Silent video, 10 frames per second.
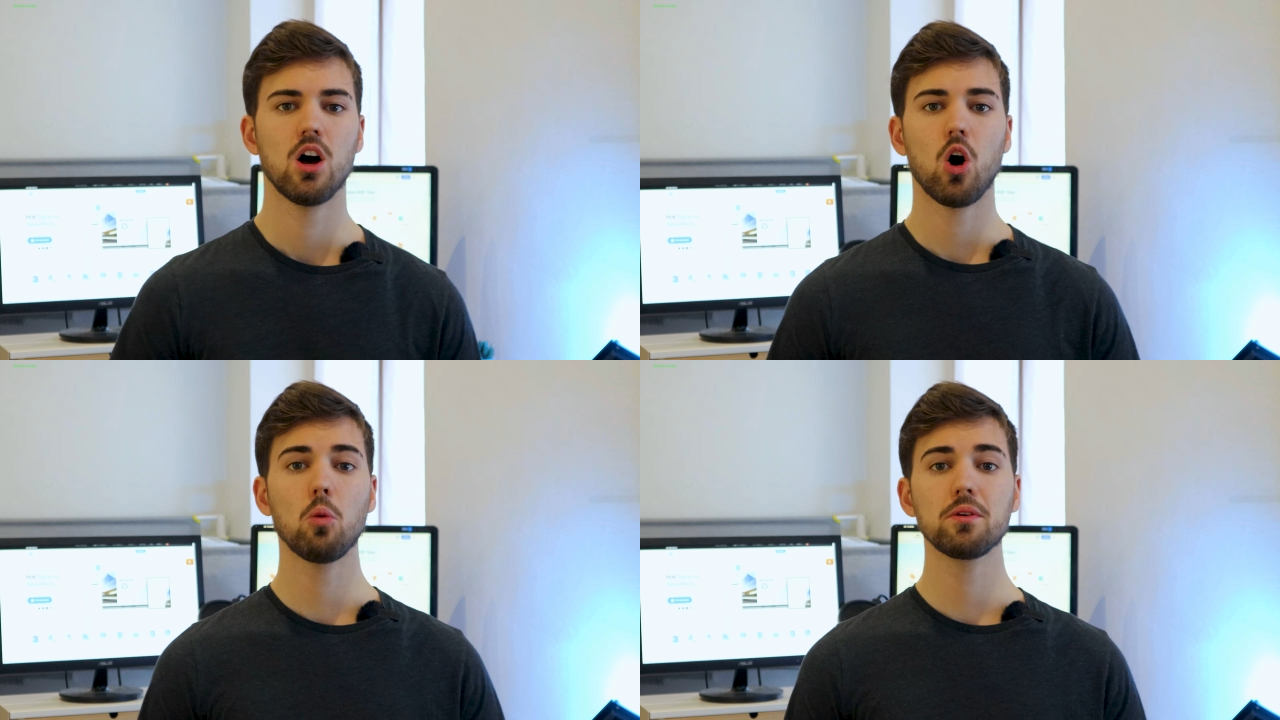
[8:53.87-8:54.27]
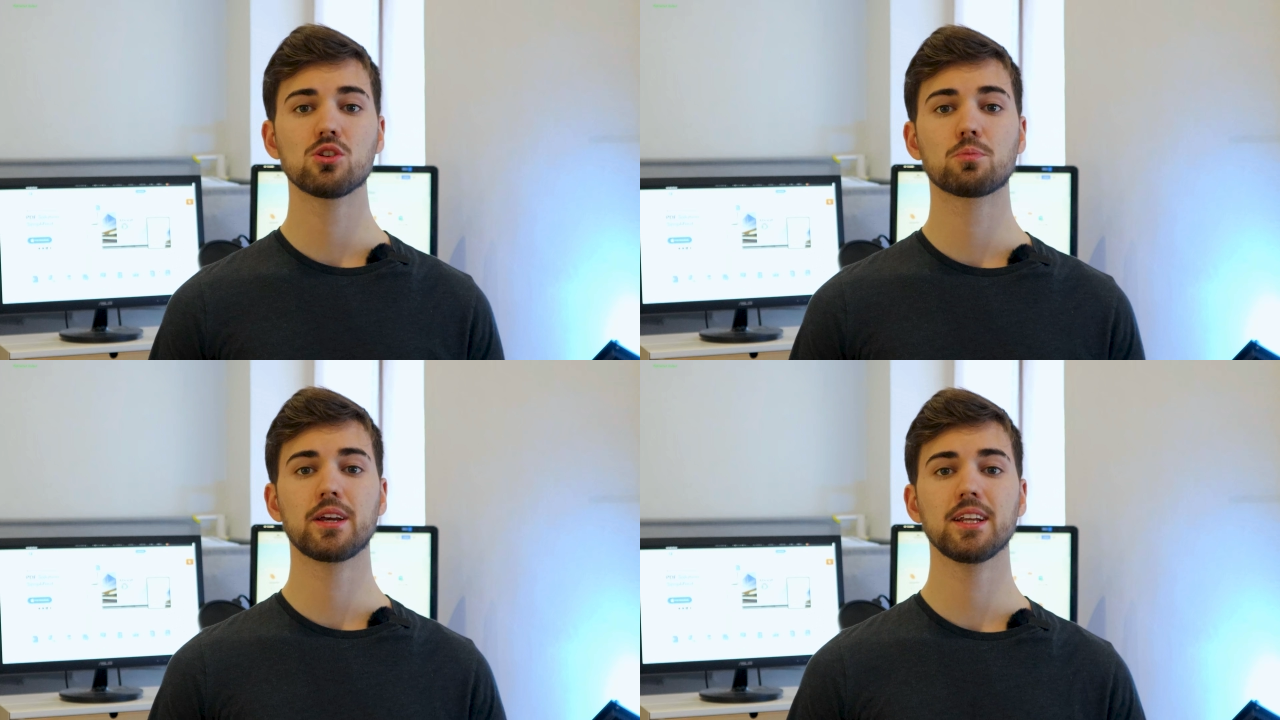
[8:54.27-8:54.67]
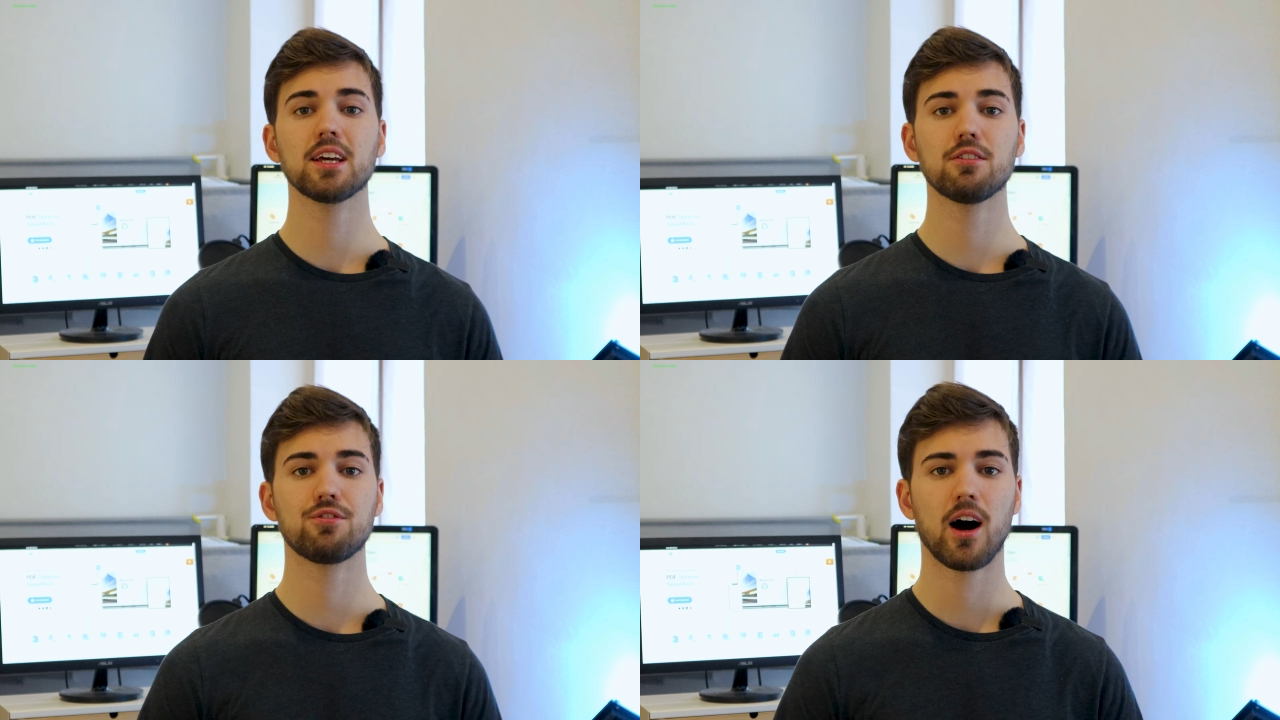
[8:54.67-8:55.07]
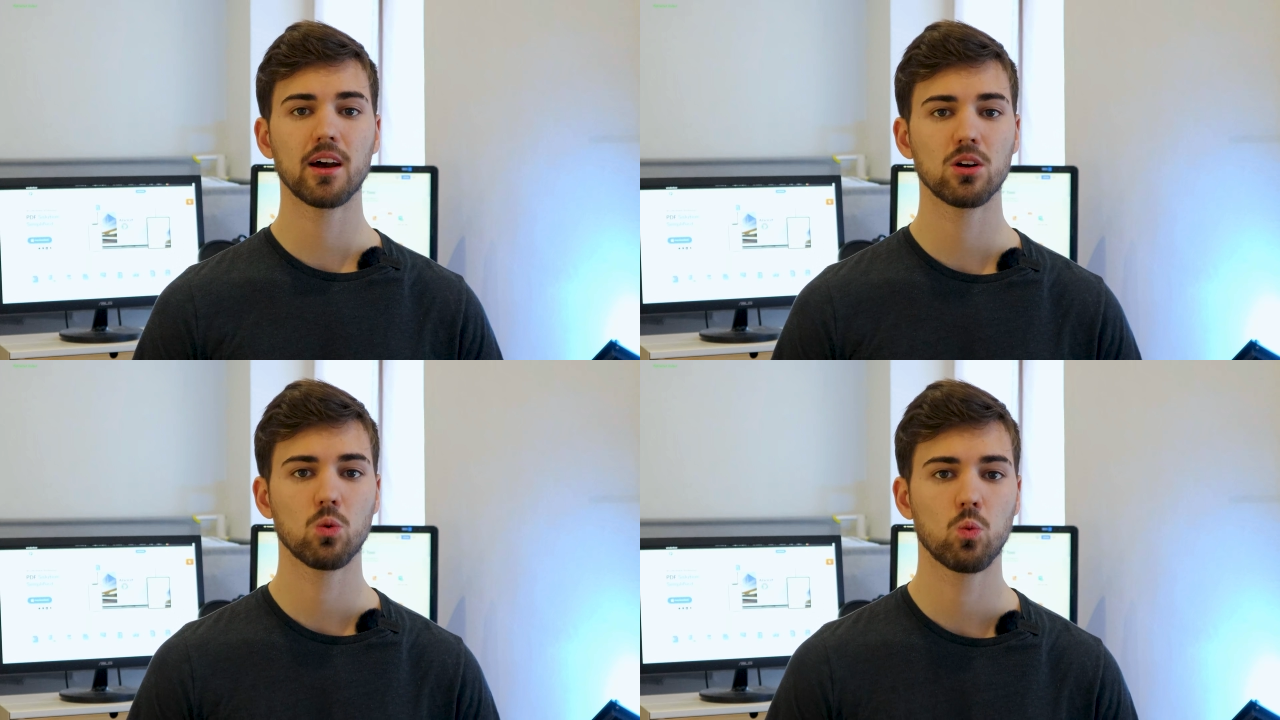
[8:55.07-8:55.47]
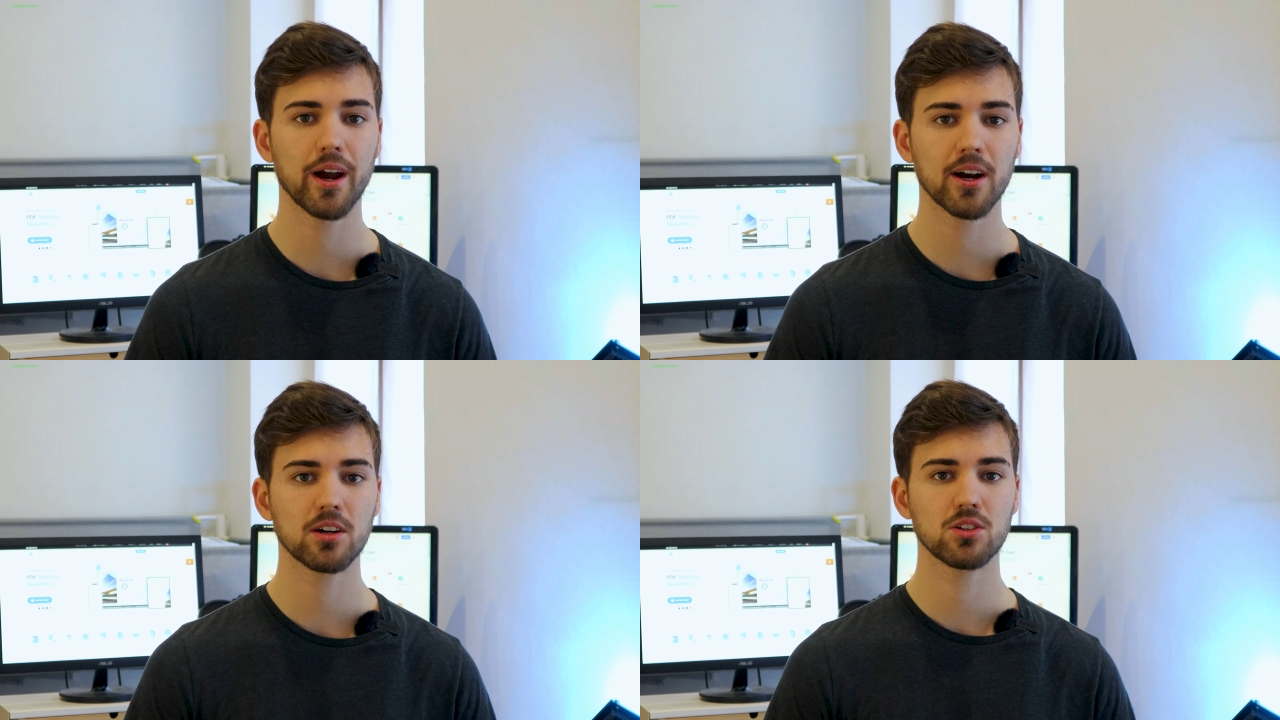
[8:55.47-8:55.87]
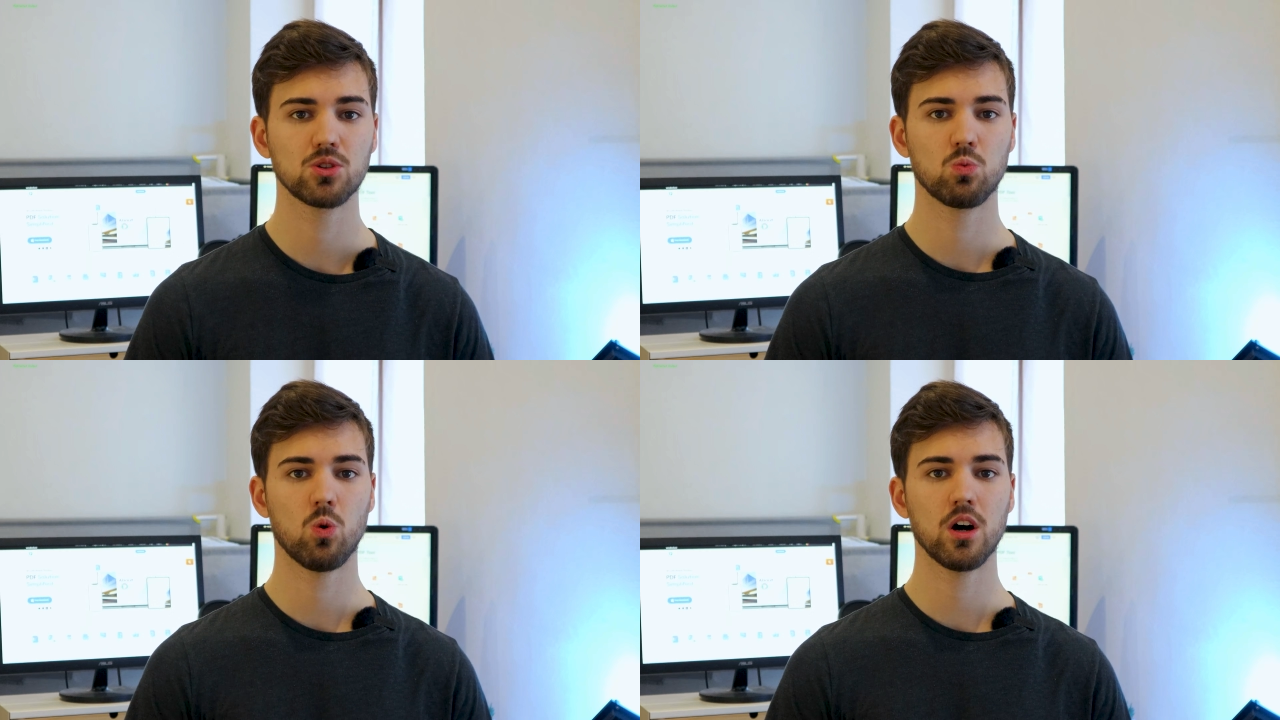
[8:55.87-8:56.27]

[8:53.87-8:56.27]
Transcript: Open your PDF file where you want